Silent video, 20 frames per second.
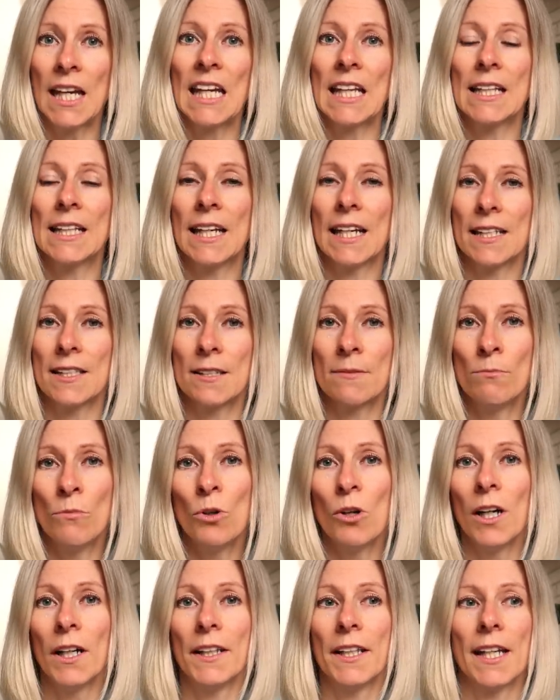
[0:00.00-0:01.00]
it gets
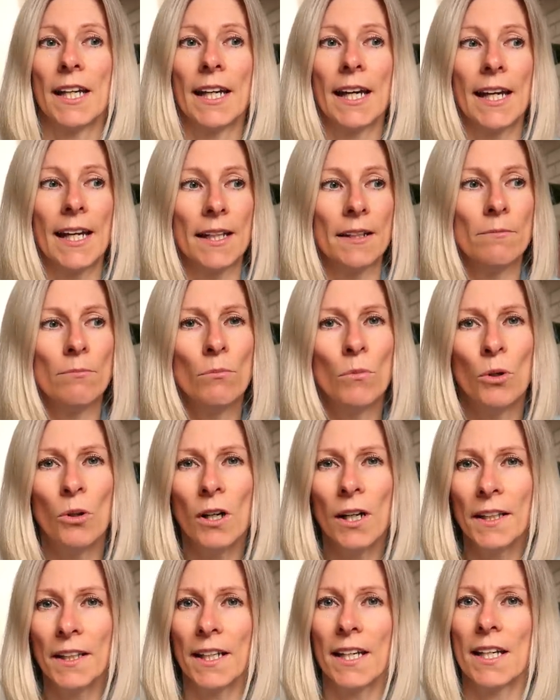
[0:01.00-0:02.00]
moldy, and
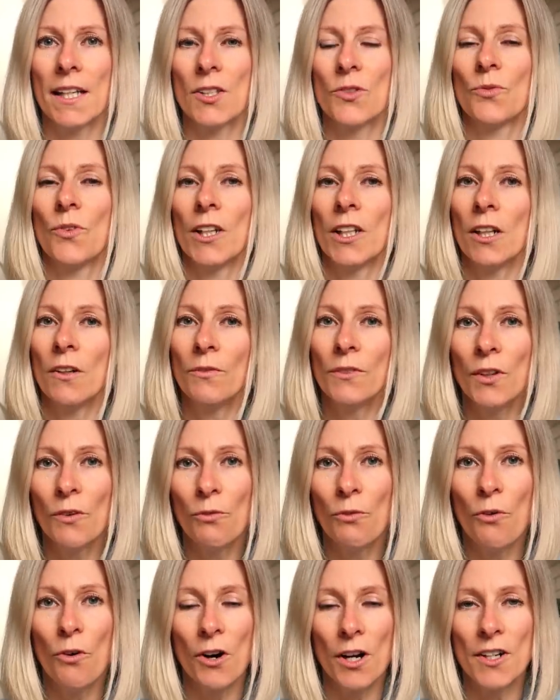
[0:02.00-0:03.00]
mold is one of
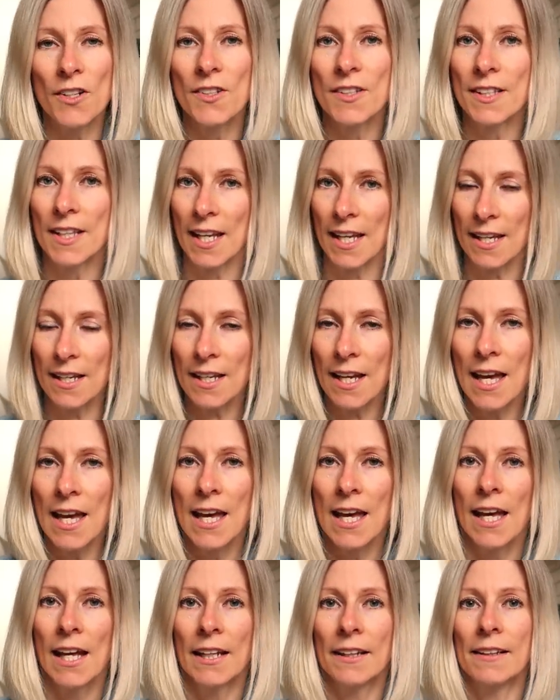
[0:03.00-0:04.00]
the worst things
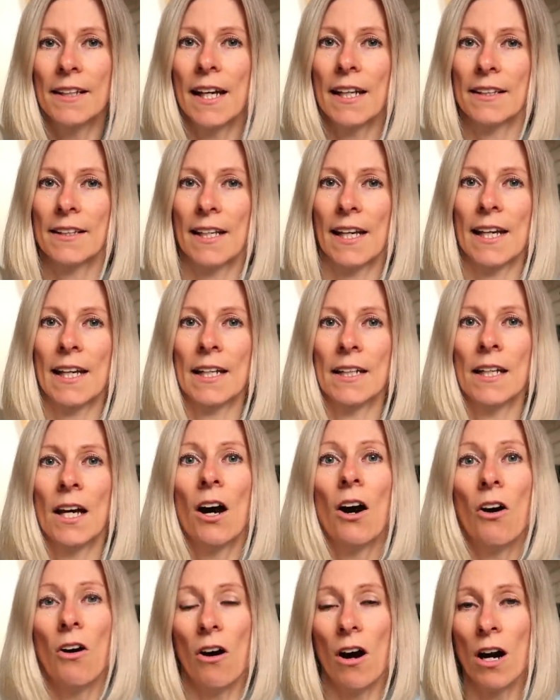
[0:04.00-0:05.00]
that can
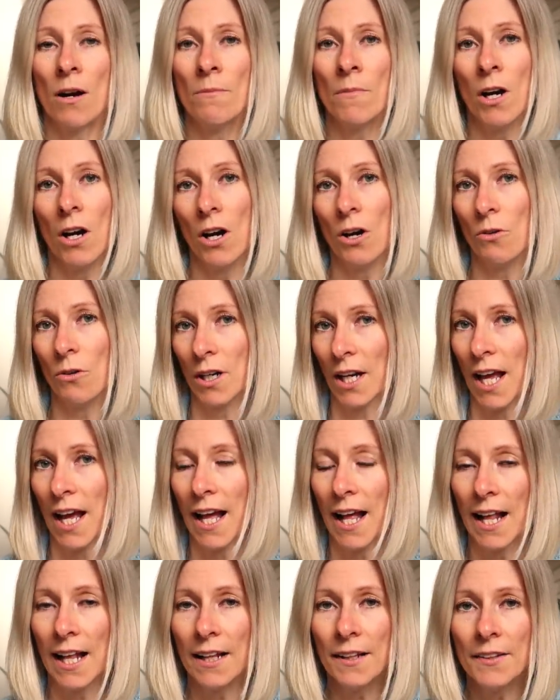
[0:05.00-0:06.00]
harm our
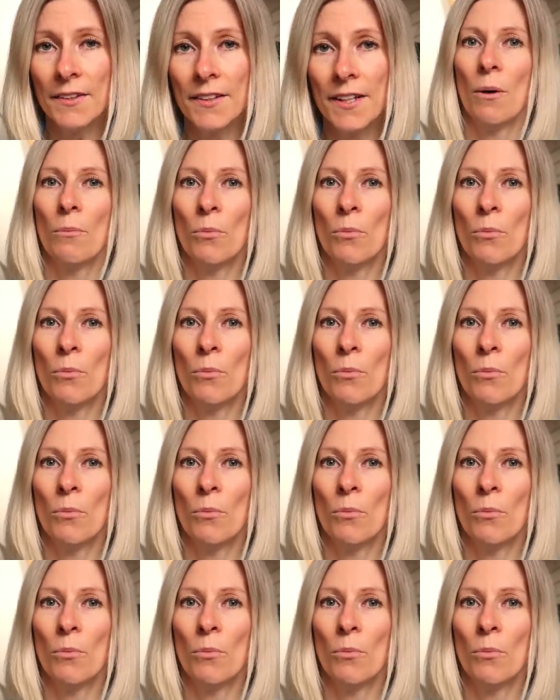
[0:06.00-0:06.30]
health.